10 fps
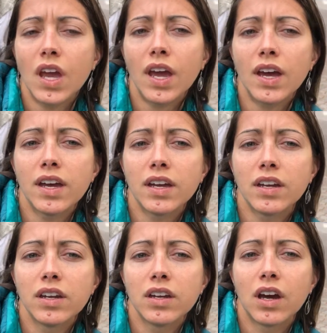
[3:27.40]

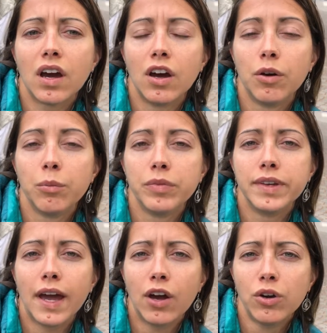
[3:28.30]
And um,
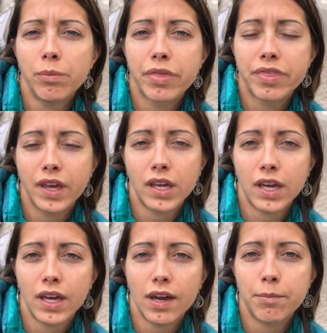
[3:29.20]
now I'm
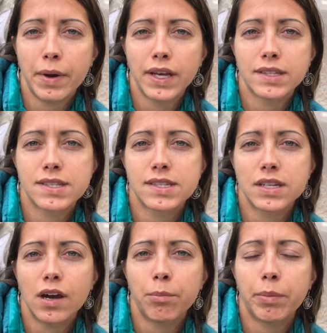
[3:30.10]
thinking I might
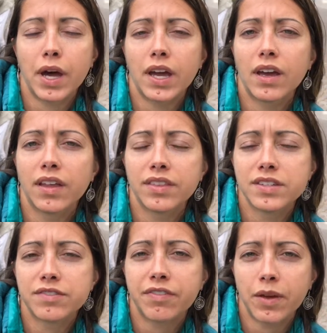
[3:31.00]
stop by at
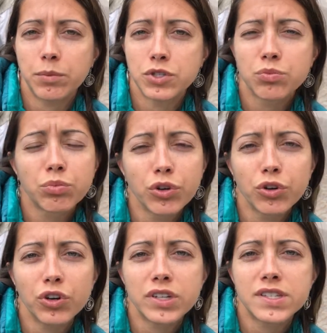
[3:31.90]
this famous
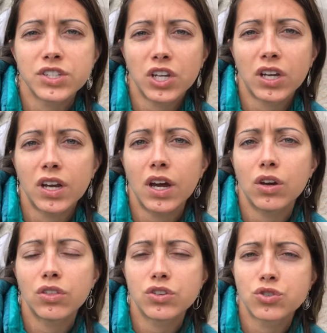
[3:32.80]
brewery to check it
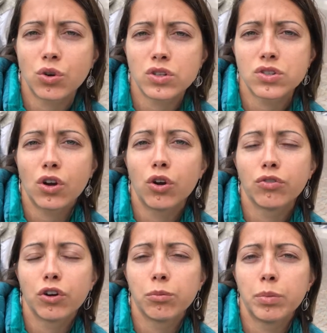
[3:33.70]
out. The tours are
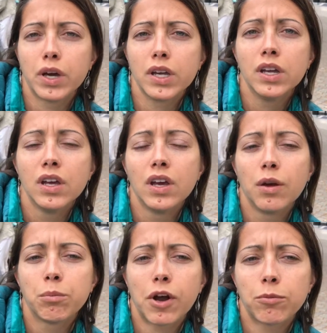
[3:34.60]
over, but
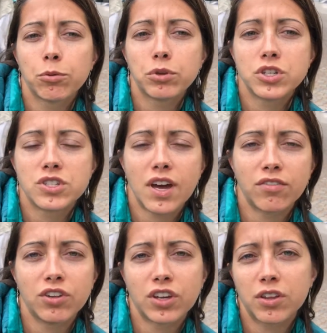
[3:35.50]
probably just
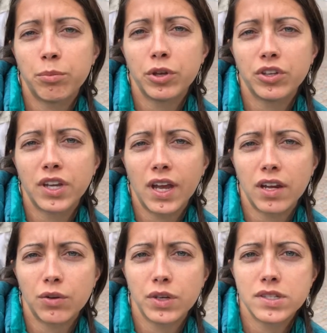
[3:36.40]
have a look at the building
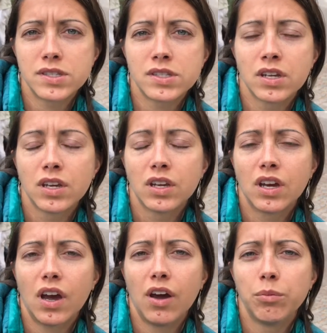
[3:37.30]
anyways.
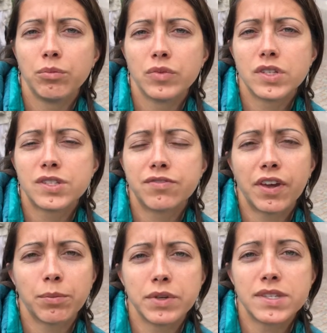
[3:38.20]
Um, it's
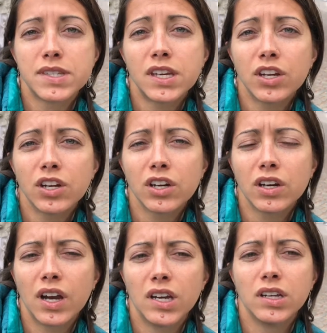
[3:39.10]
famous here
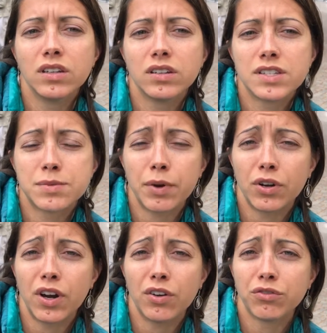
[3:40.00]
and it's been
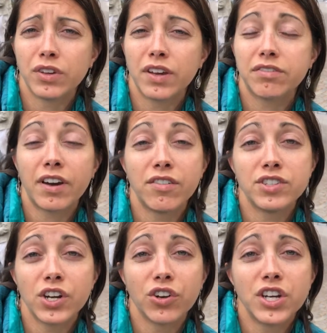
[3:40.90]
around for like five
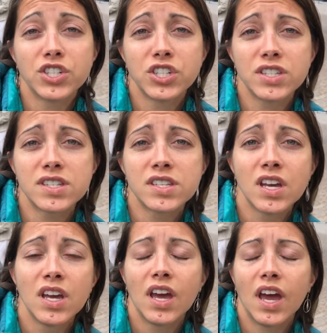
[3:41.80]
generations.
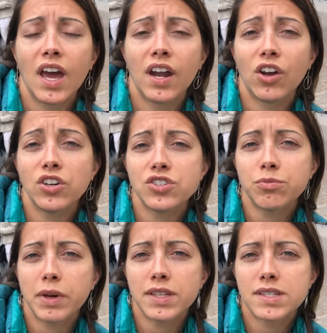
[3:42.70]
And I also
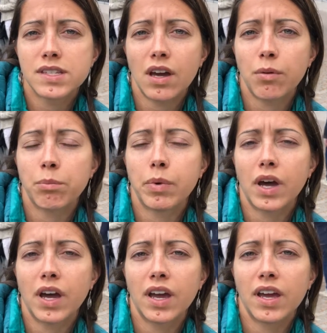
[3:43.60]
might stop
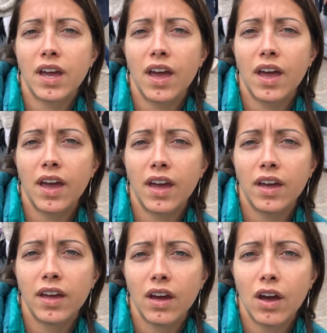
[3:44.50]
by
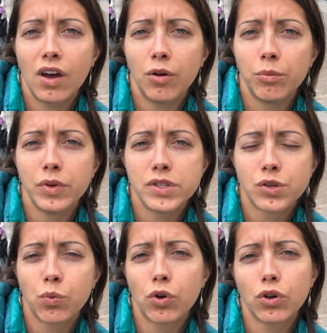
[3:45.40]
a, um, it's
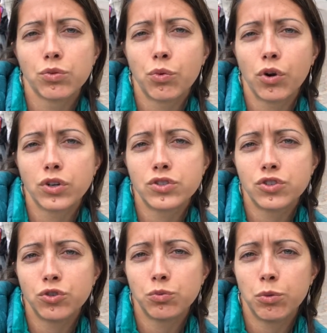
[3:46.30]
a World War
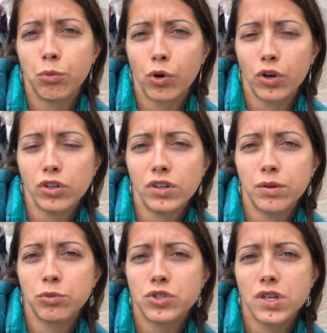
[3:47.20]
II memorial, a
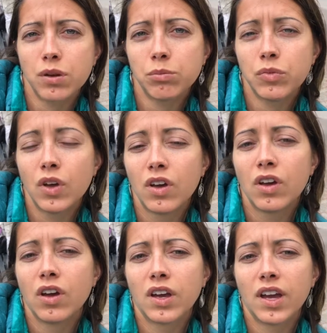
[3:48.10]
museum.
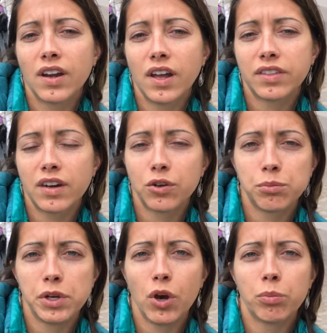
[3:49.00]
Again, not that it
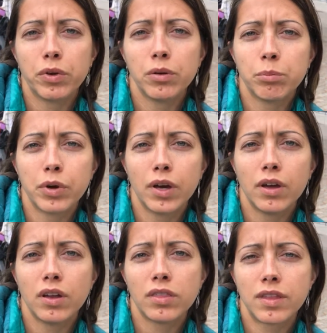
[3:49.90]
would be open,
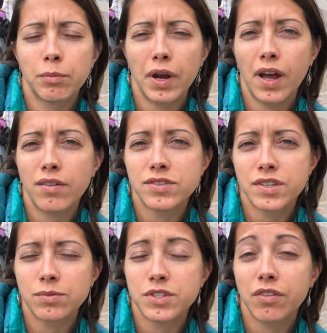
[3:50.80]
but they might have
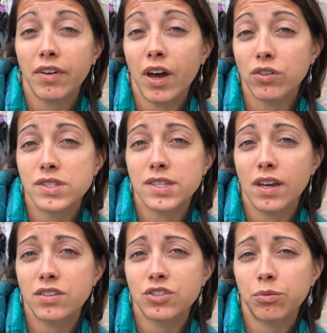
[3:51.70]
some stuff
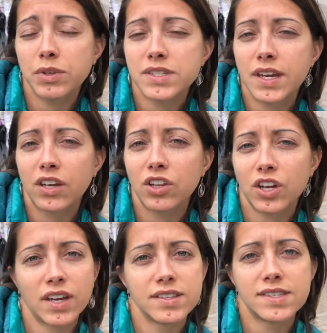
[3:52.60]
outside. So I'm gonna take a
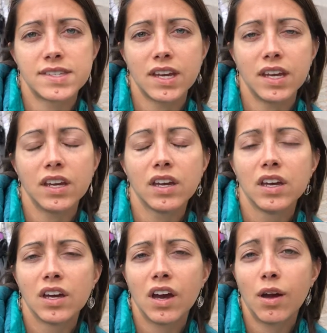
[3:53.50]
look and see.
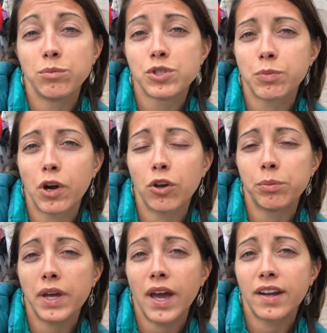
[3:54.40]
Um, tomorrow I'll
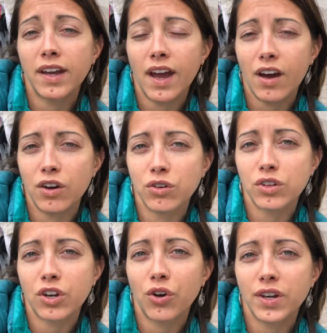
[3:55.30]
be heading
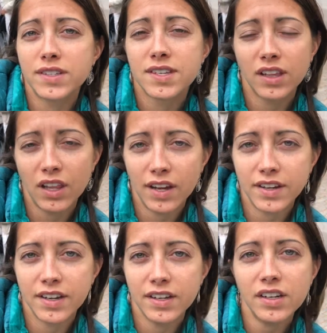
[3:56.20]
out going to
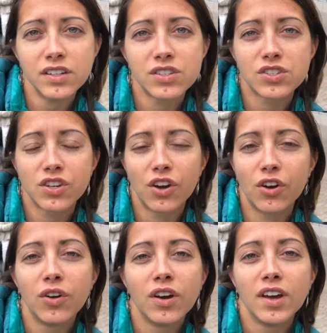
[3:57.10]
London. So